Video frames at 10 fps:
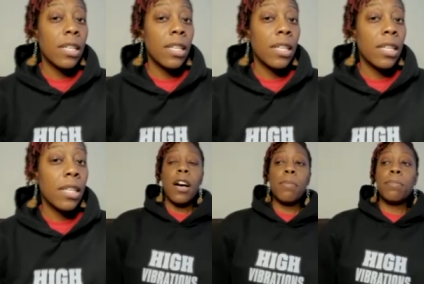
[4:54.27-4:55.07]

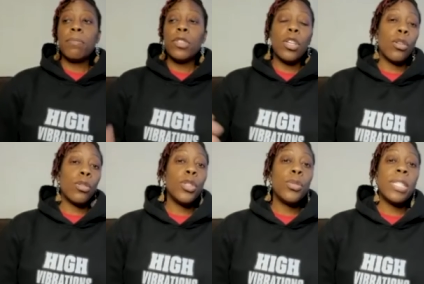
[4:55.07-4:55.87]
um, you know
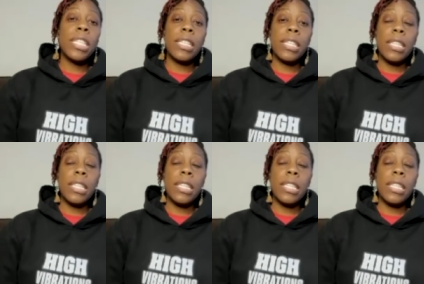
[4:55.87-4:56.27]
using